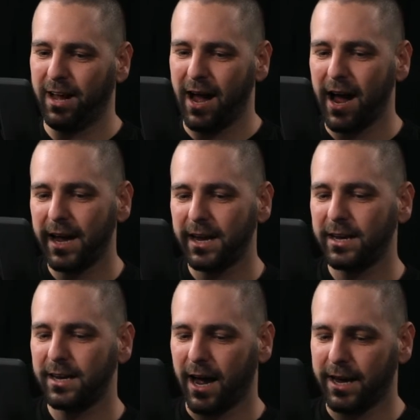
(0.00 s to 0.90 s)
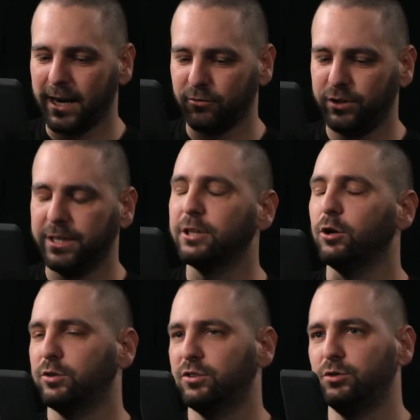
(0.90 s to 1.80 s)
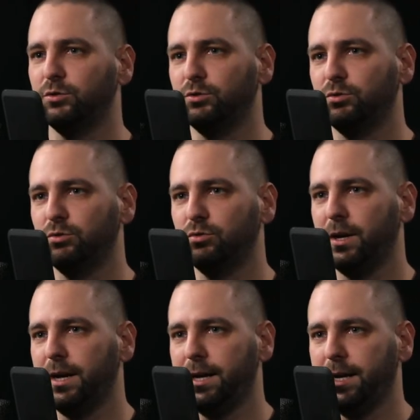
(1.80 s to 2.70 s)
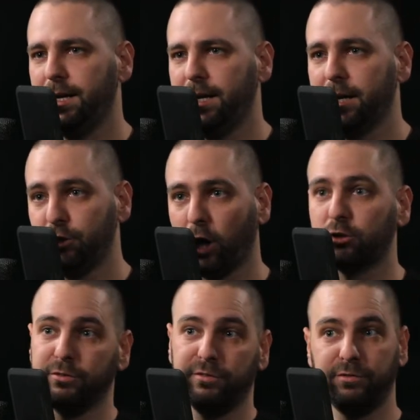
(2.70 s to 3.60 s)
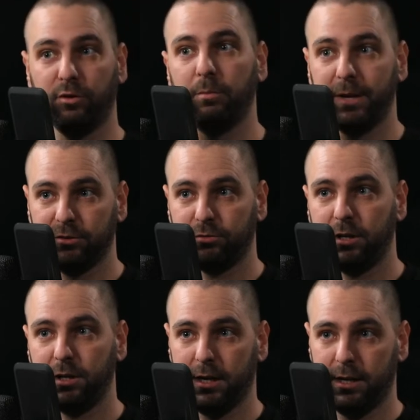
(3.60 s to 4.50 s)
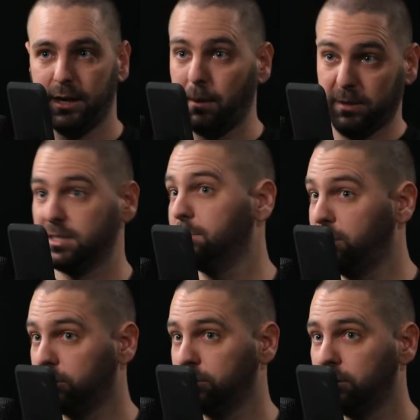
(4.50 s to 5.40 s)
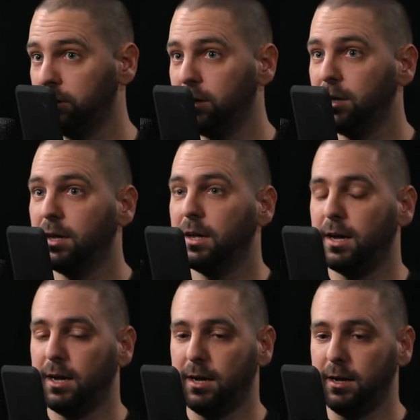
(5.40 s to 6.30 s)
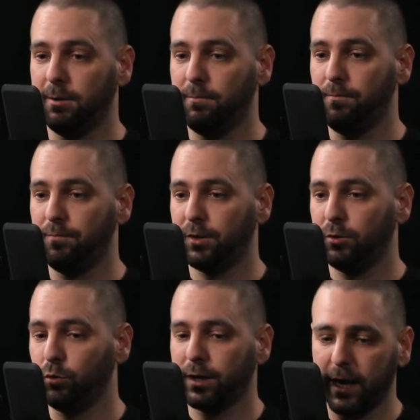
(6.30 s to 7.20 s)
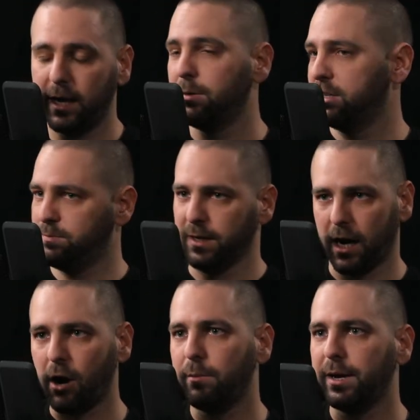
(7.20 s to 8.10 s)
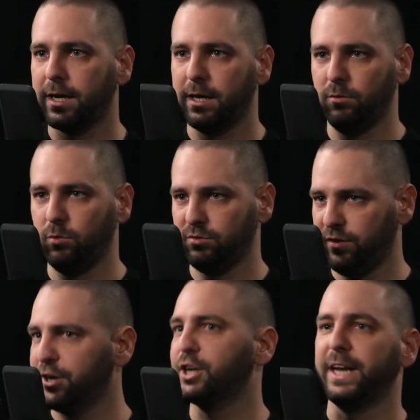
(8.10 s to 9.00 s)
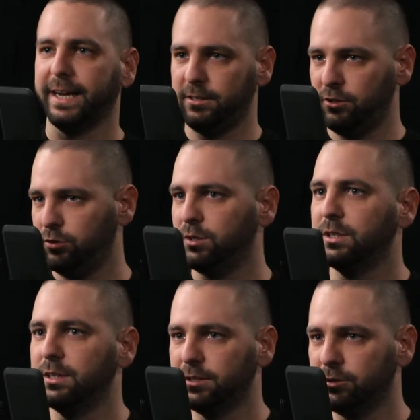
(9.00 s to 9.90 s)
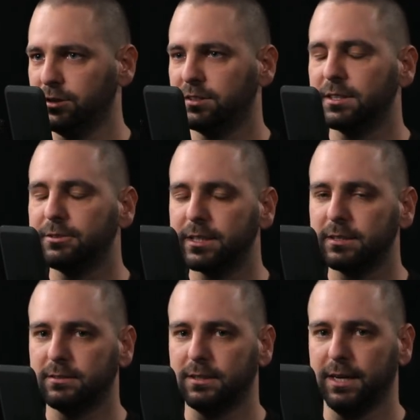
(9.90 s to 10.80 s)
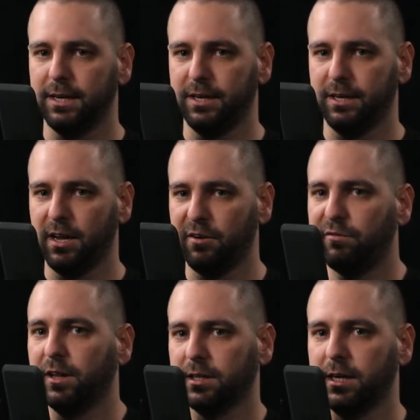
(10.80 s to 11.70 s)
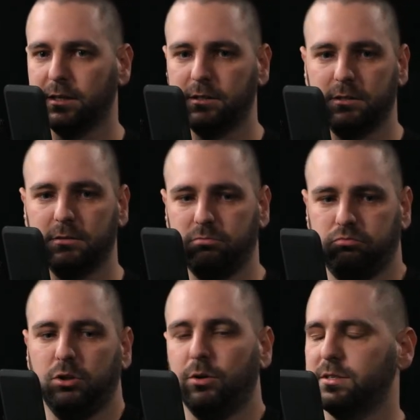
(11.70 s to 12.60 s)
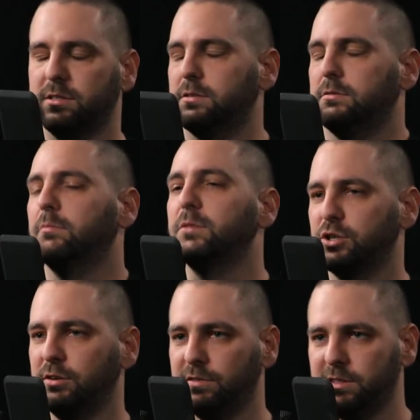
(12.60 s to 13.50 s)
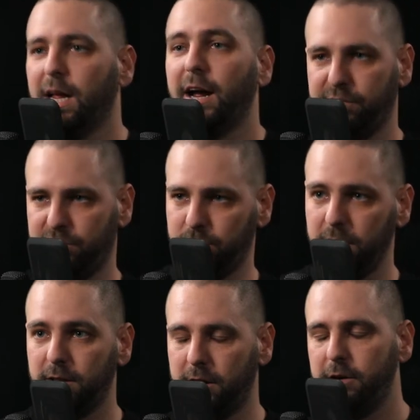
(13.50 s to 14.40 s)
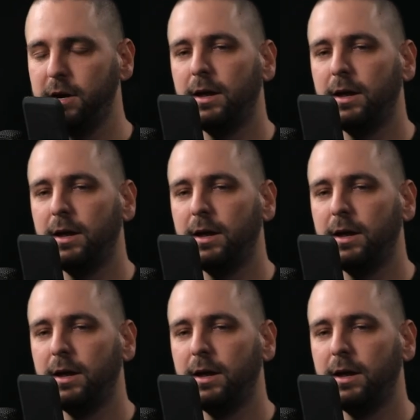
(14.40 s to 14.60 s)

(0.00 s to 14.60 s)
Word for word: I I got really close to a, a doctor from Israel, a, a Muslim doctor, mm-hmm. um, who came and speak Arabic and was very connected to the to the Syrians, and and felt like, you know, it's the mission of his life to be there.